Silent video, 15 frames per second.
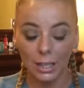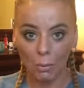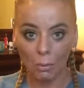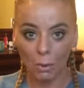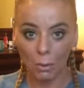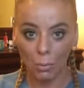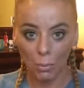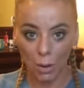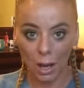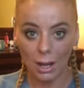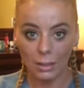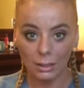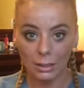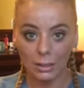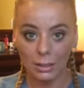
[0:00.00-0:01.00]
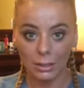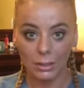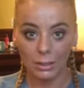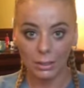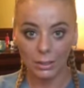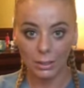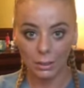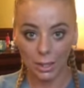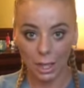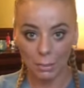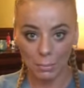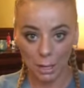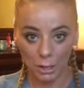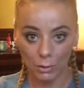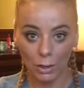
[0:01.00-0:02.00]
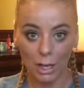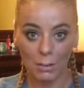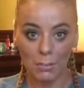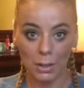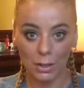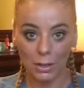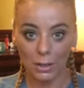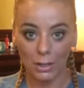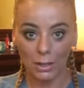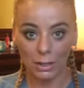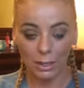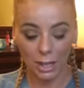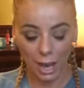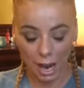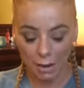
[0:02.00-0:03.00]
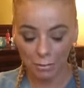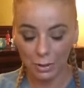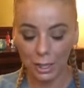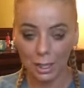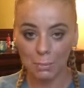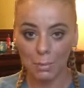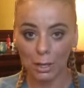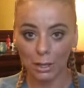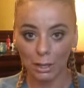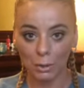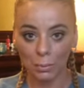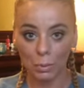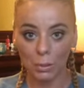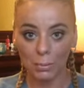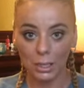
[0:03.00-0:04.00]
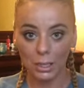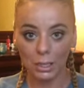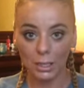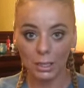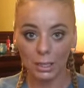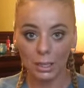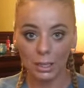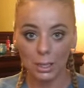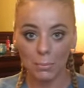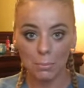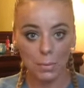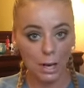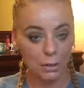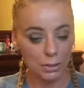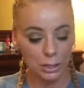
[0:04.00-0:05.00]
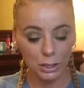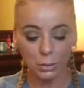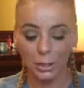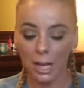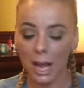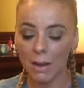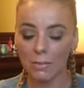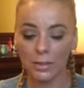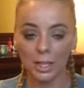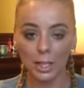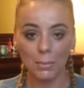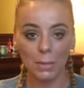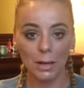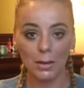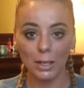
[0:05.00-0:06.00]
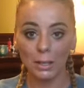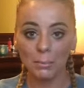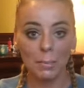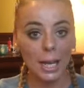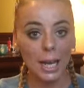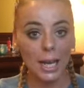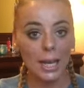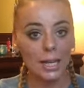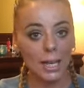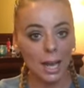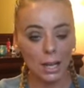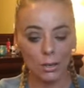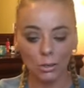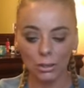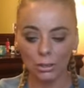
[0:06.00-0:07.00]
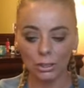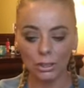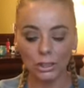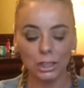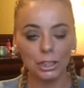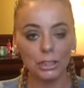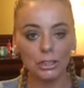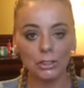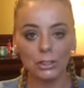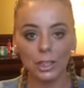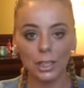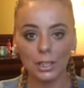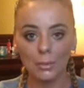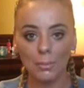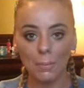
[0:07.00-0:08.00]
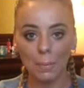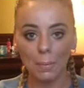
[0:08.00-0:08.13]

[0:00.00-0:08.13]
Well, one, okay, my grandmother, African American woman, married to an African American man, had all her children.